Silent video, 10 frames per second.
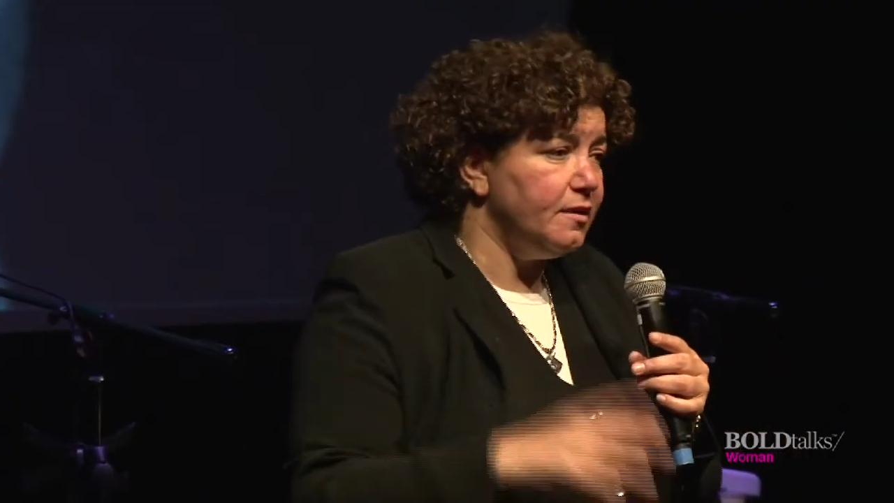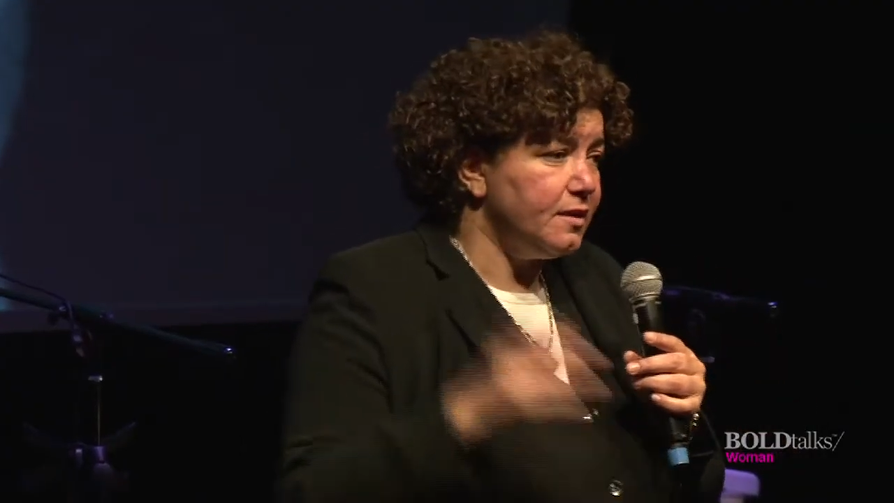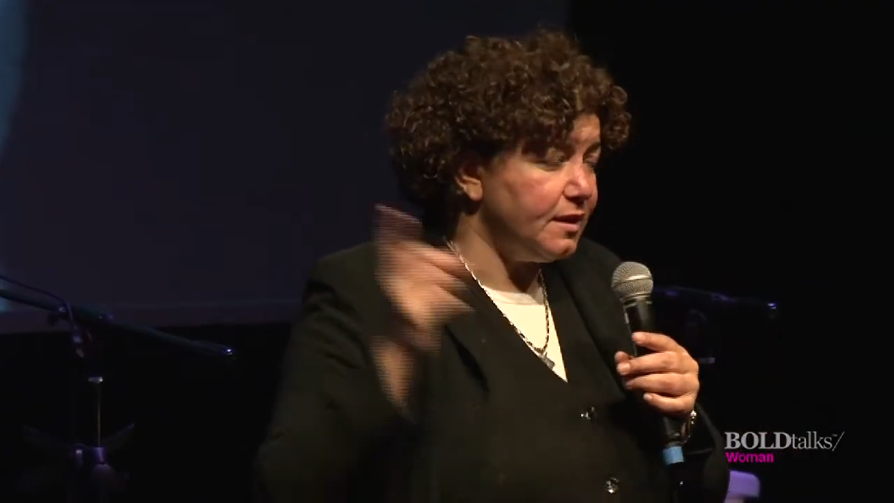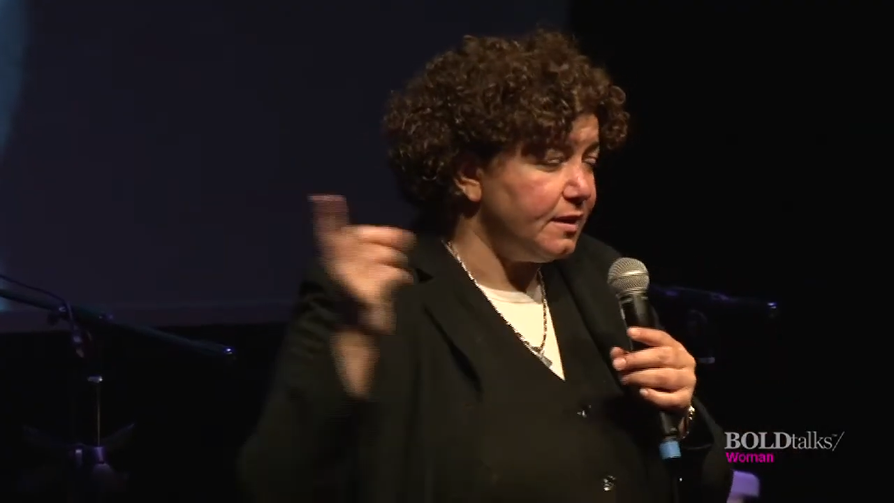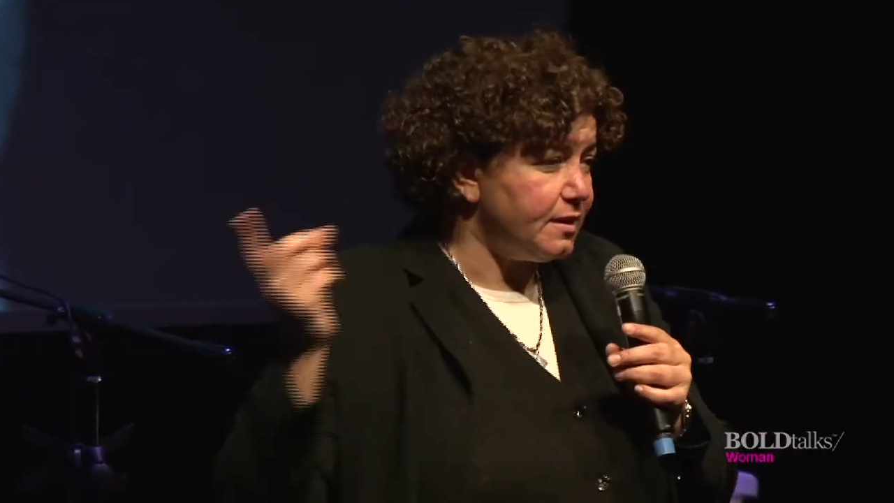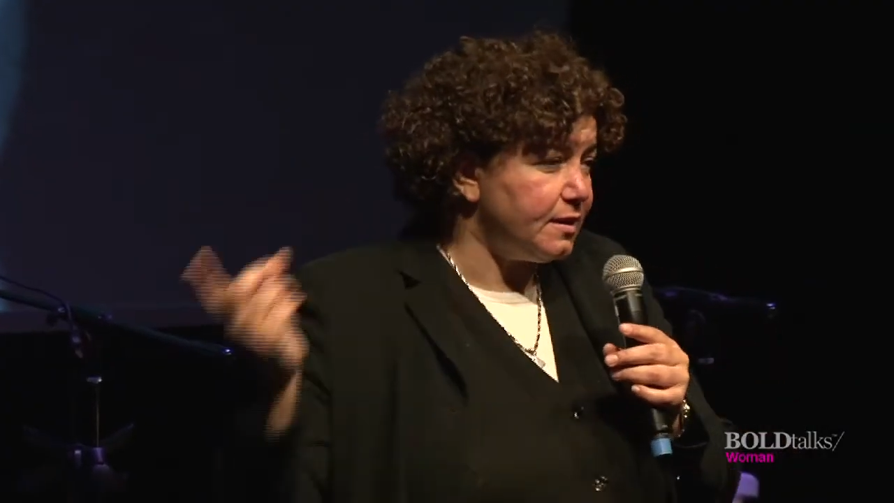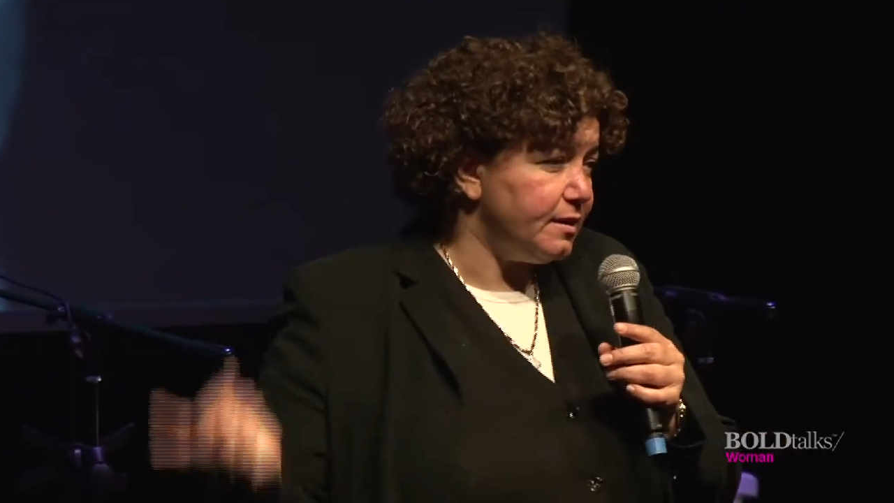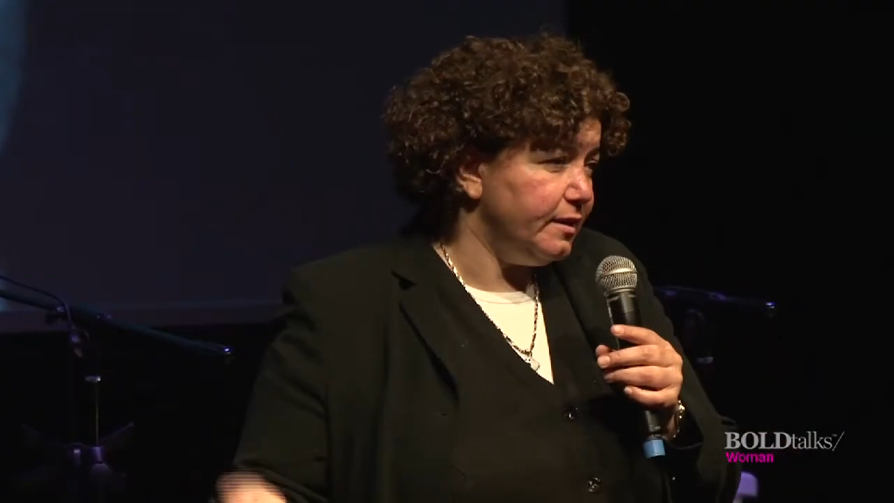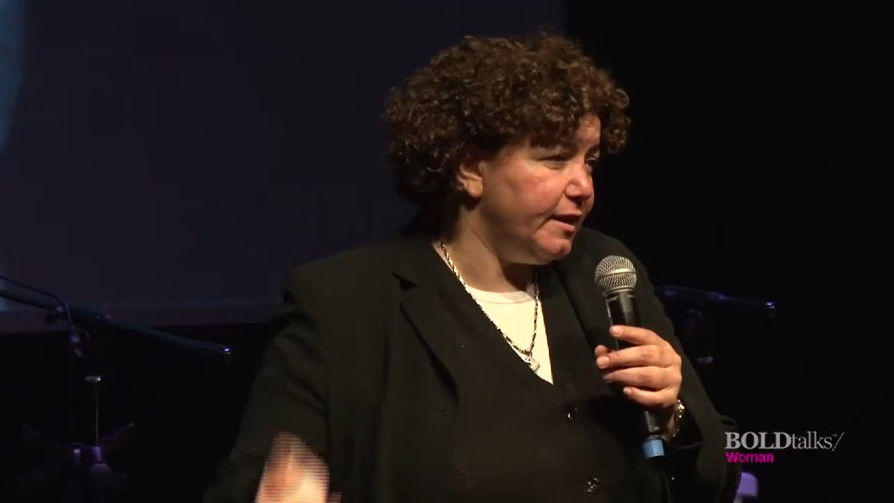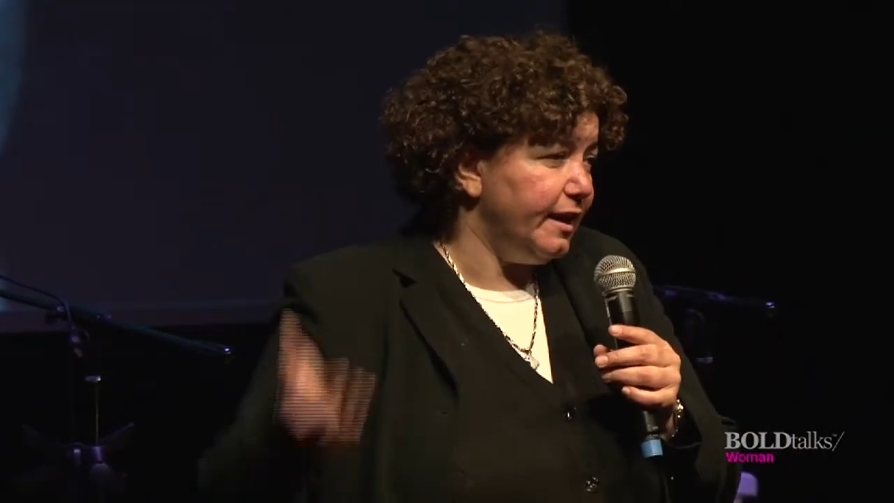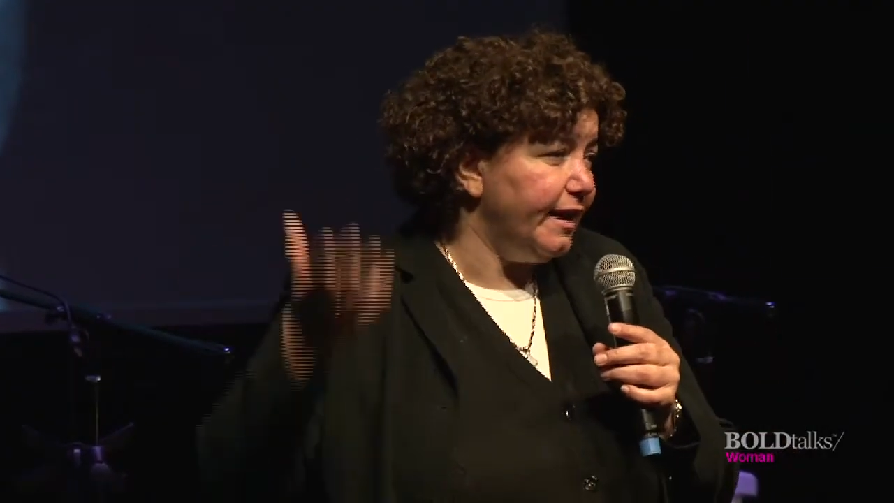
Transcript: since the